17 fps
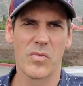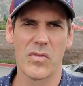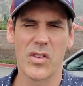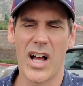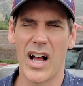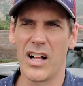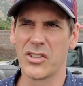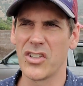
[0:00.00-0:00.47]

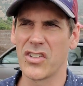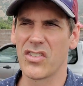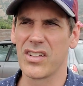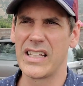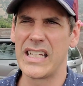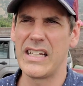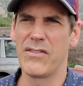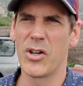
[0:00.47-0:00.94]
I'll
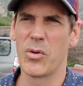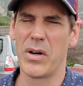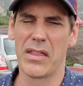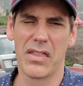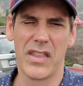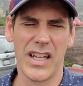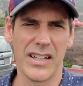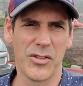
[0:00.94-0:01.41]
just leave it
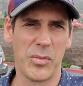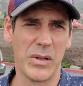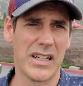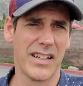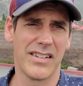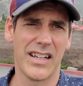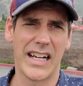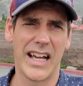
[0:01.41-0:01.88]
with this
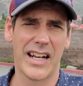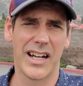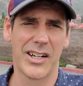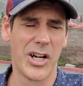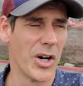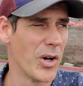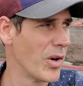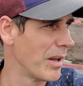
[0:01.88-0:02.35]
because I gotta
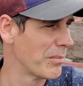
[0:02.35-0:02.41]
go.